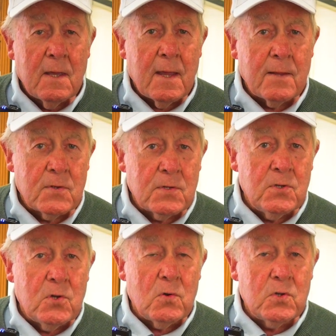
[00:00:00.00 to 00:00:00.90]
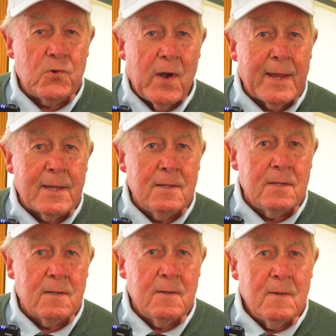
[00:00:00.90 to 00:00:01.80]
and the St George
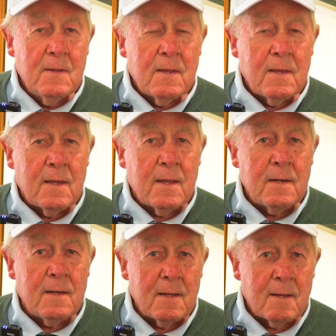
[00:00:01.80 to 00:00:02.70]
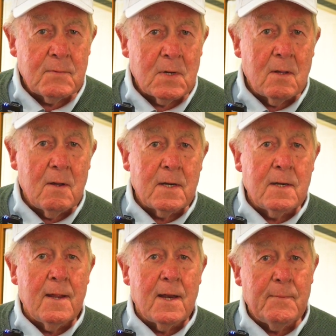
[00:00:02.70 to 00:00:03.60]
Dragons, and I'm
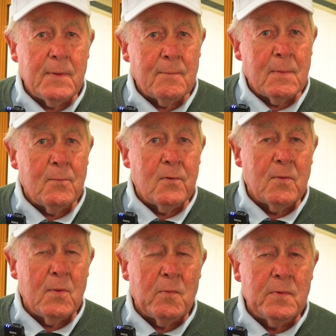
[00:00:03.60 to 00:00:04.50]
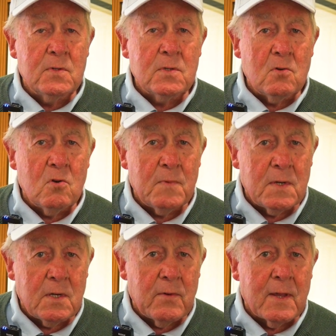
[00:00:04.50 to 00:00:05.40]
delighted now to be a member of the Melbourne Storm
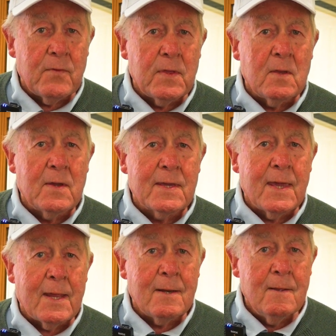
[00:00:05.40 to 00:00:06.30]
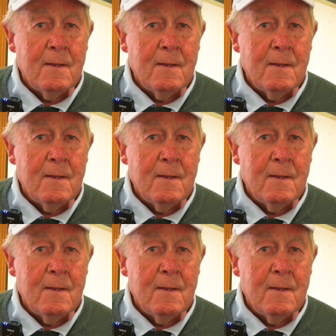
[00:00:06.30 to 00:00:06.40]
and doing everything I can